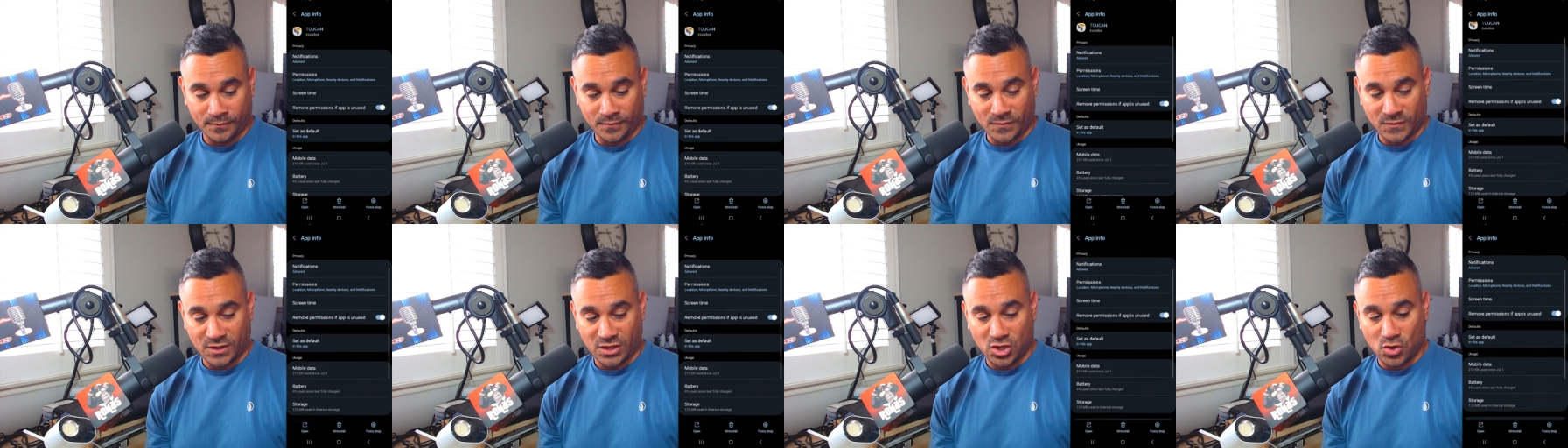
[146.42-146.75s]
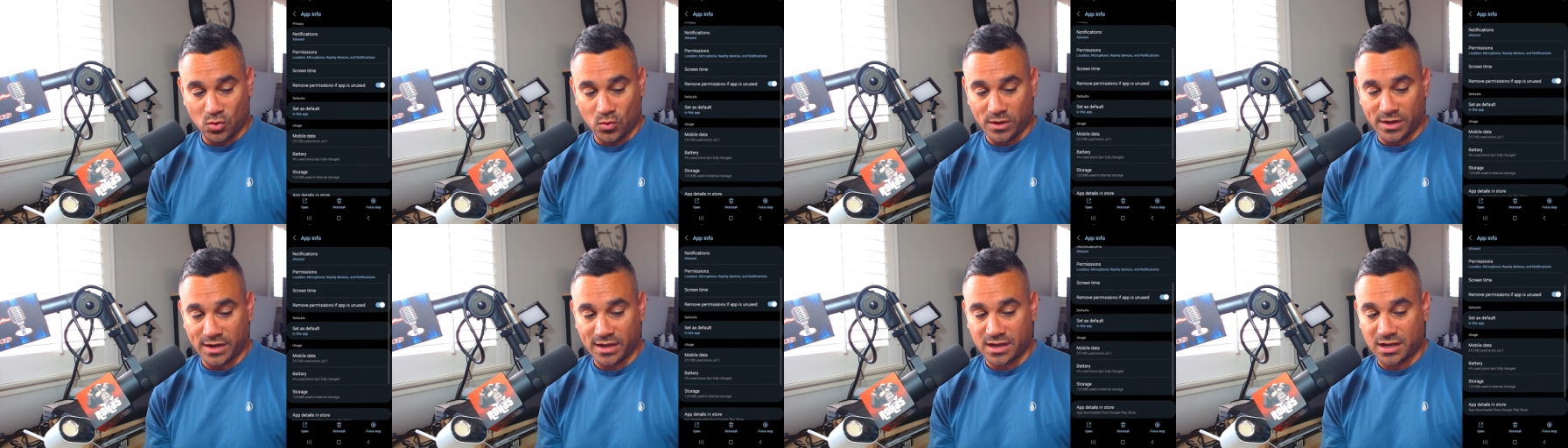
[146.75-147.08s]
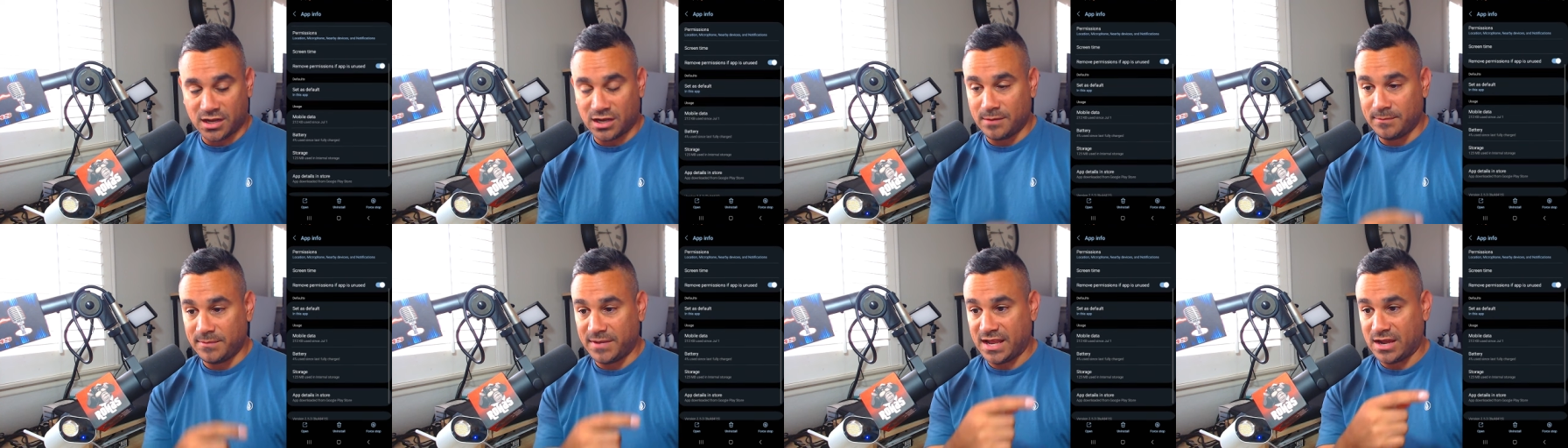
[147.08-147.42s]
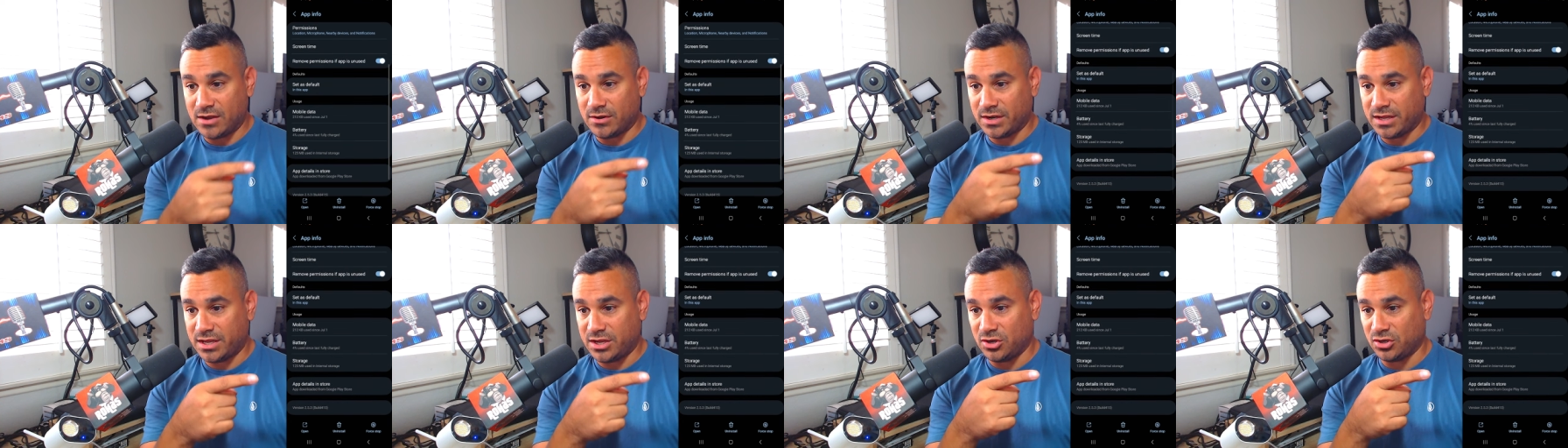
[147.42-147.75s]
you want to come
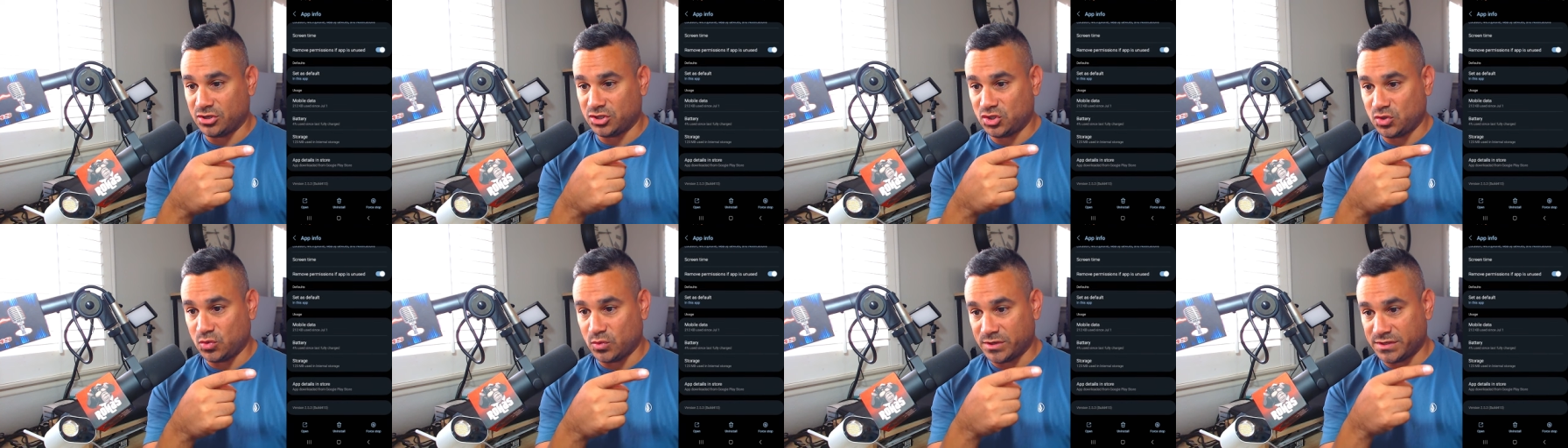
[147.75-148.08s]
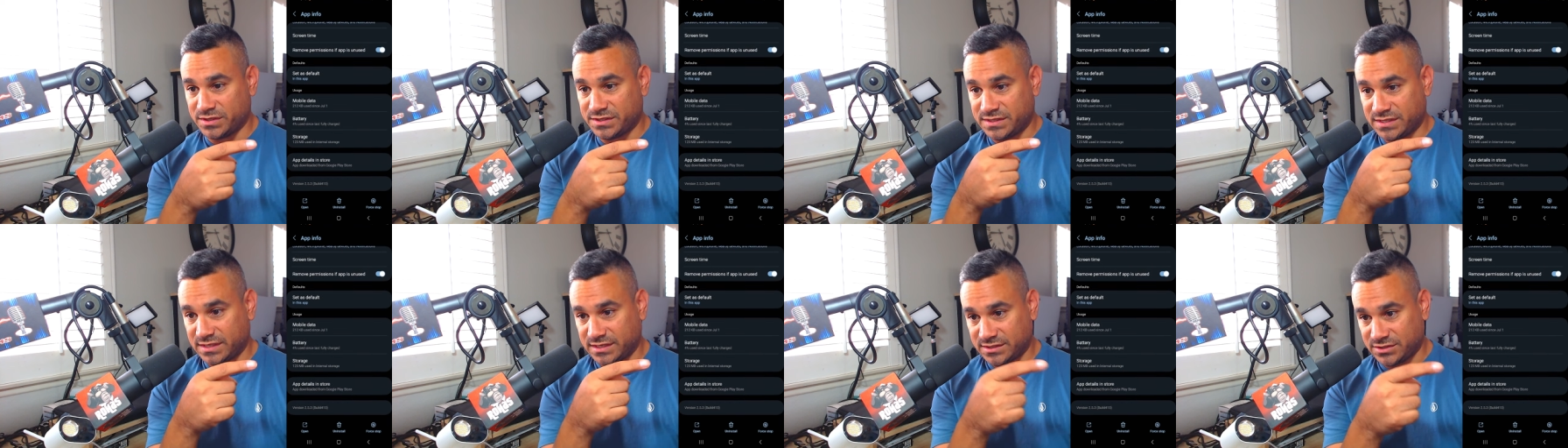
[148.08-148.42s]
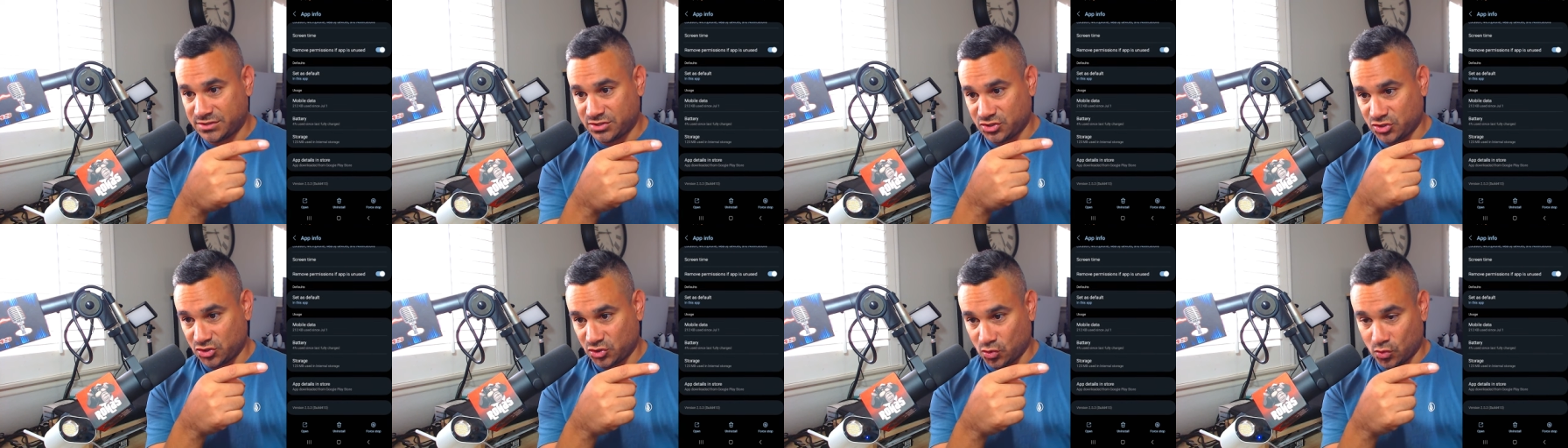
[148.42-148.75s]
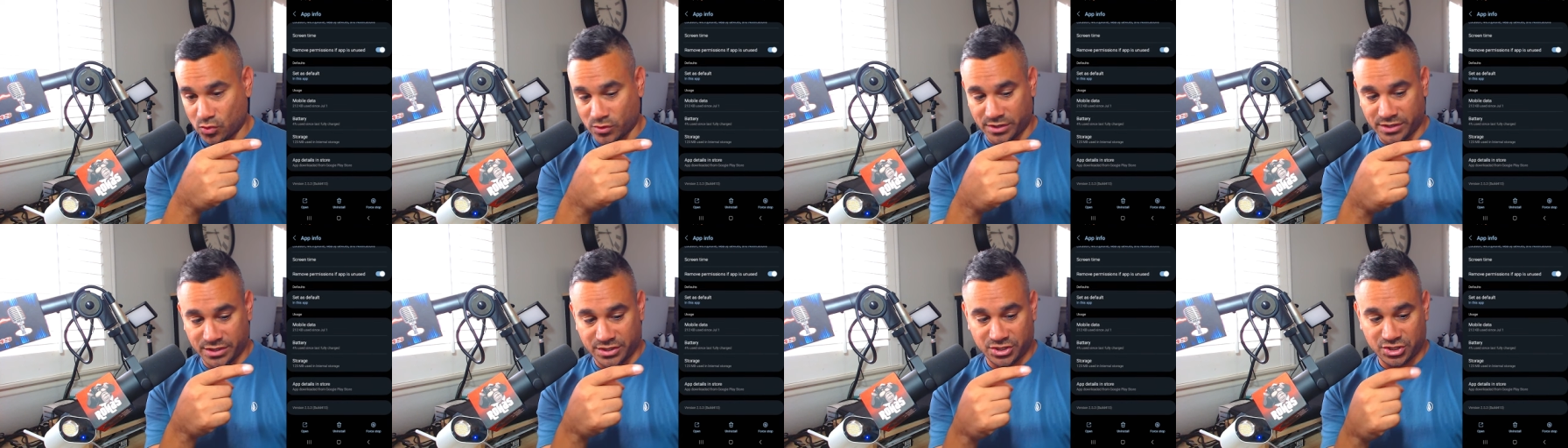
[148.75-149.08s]
down here to where it says
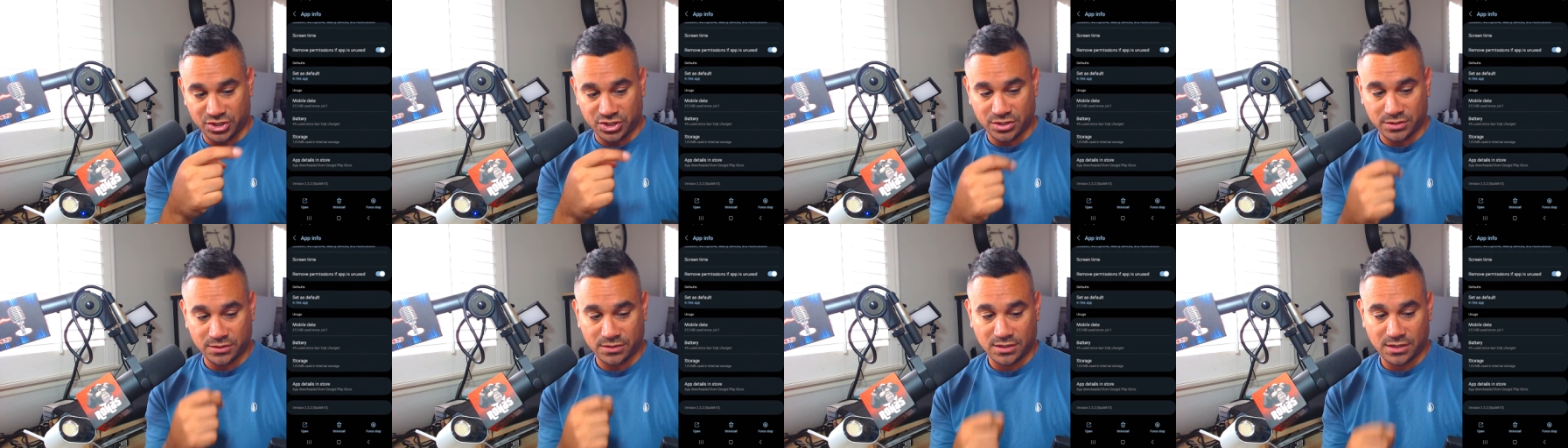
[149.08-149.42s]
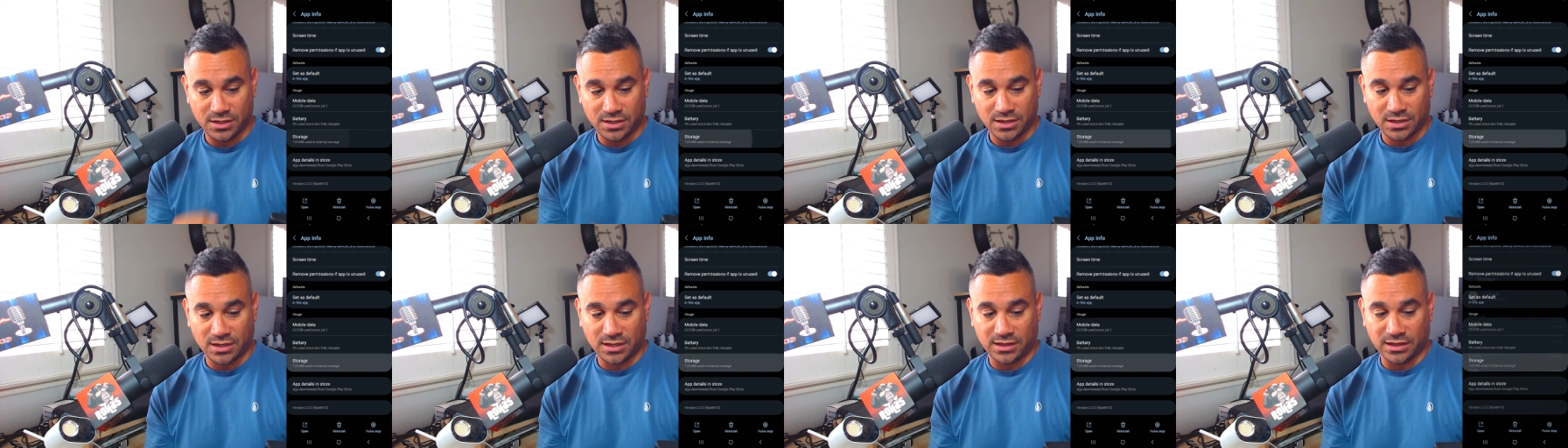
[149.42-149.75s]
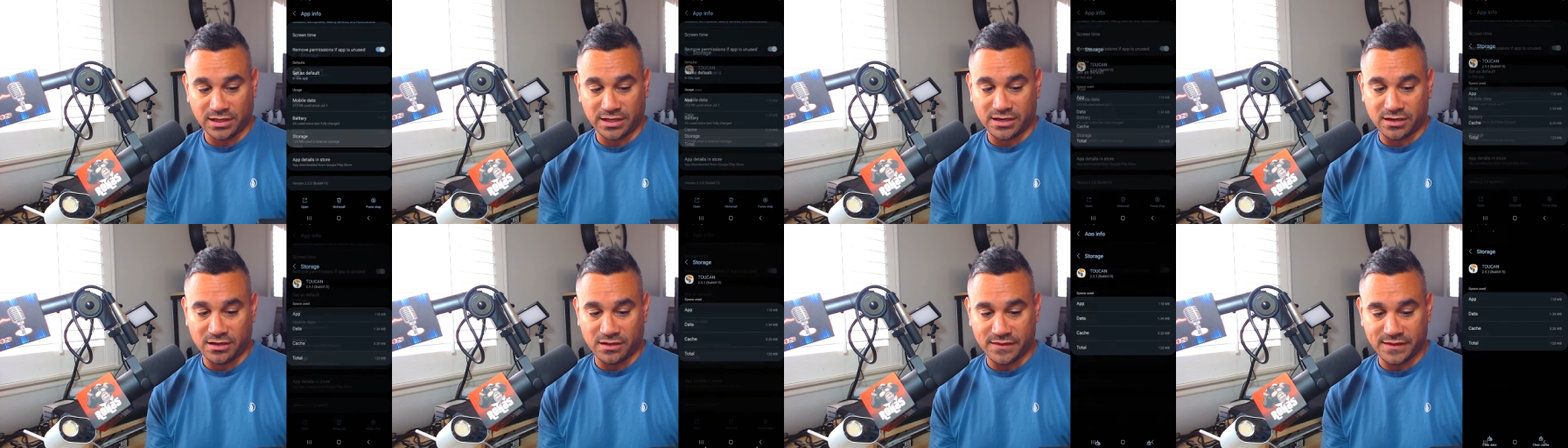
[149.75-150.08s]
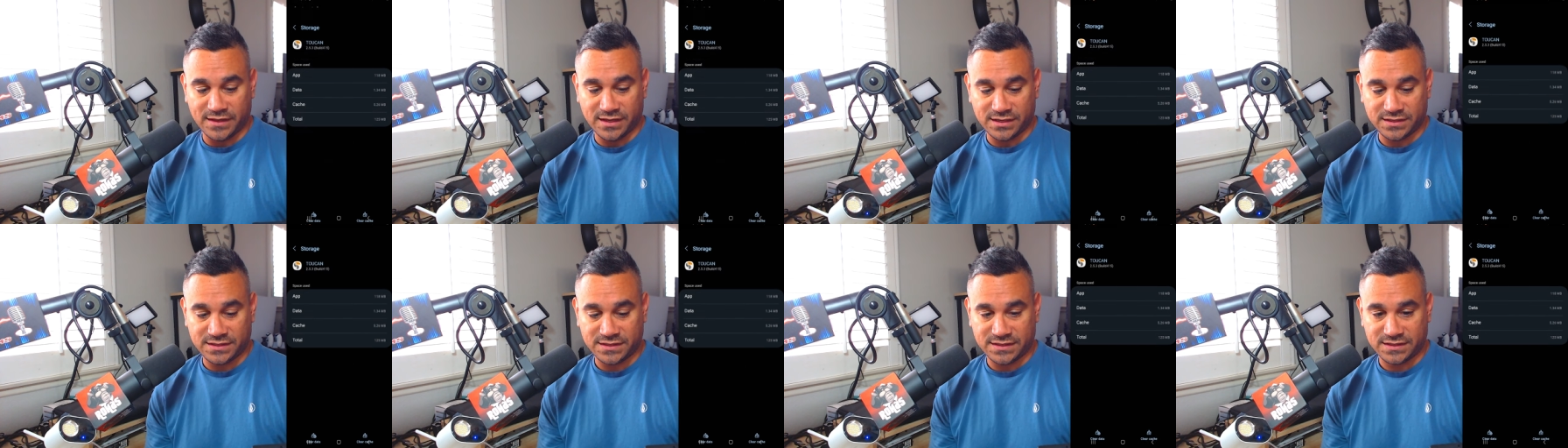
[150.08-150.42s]
storage click on
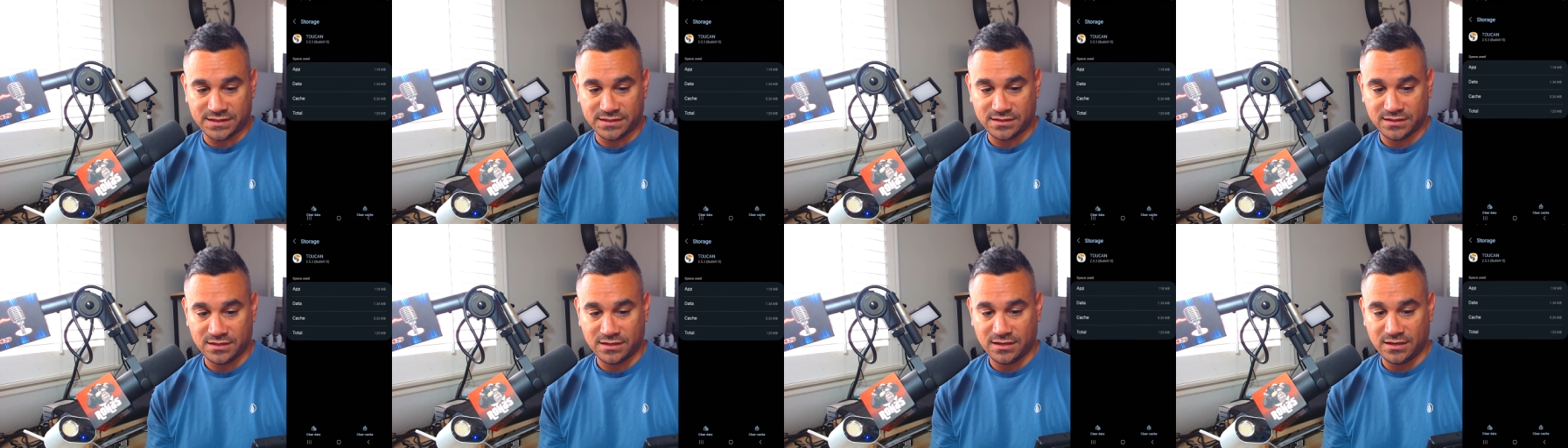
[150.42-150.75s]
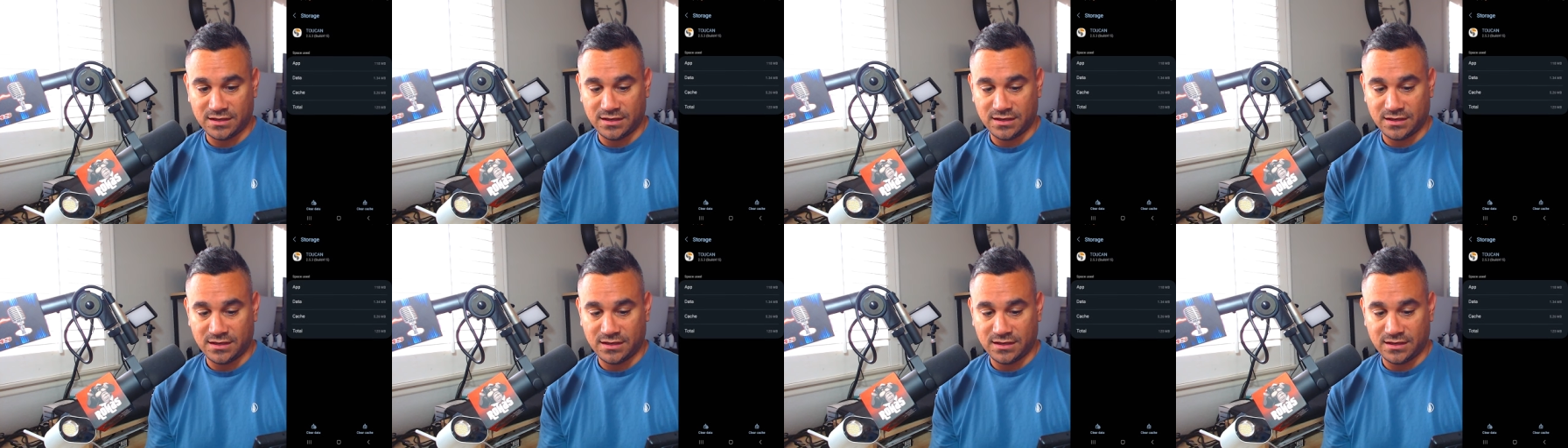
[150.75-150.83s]
this